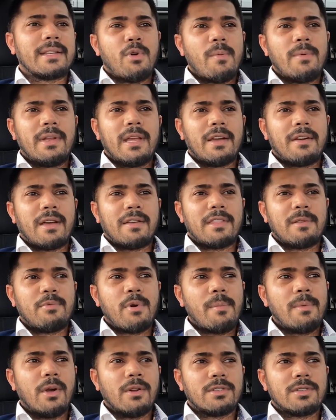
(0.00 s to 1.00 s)
They're
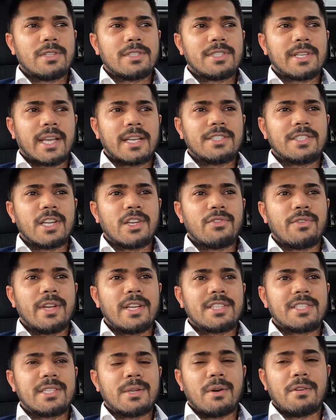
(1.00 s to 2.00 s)
probably on to the 2nd
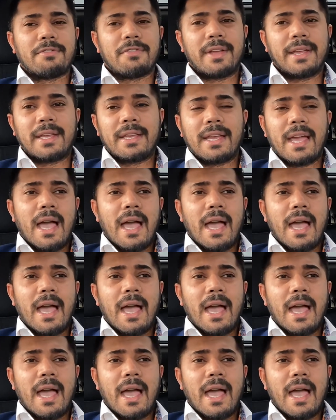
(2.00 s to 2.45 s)
generation now, I think.